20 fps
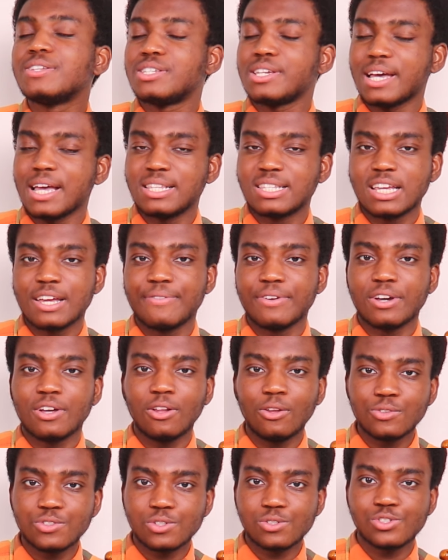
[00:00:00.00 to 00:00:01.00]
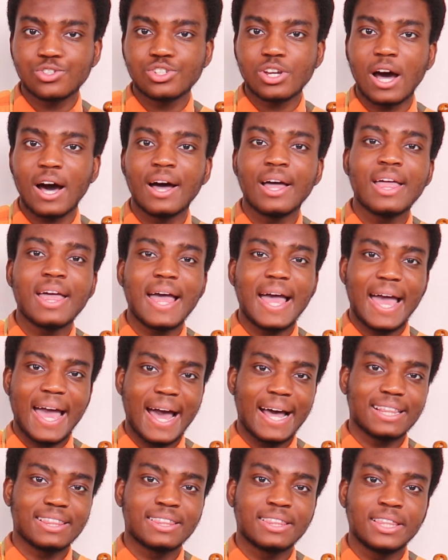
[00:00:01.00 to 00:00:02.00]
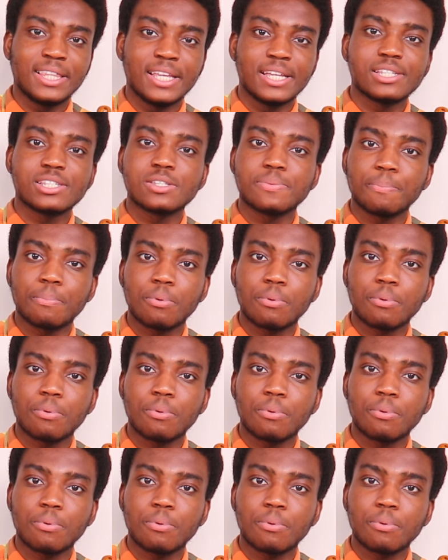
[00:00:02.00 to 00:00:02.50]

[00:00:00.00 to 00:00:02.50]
so you guys can have a closer shot at this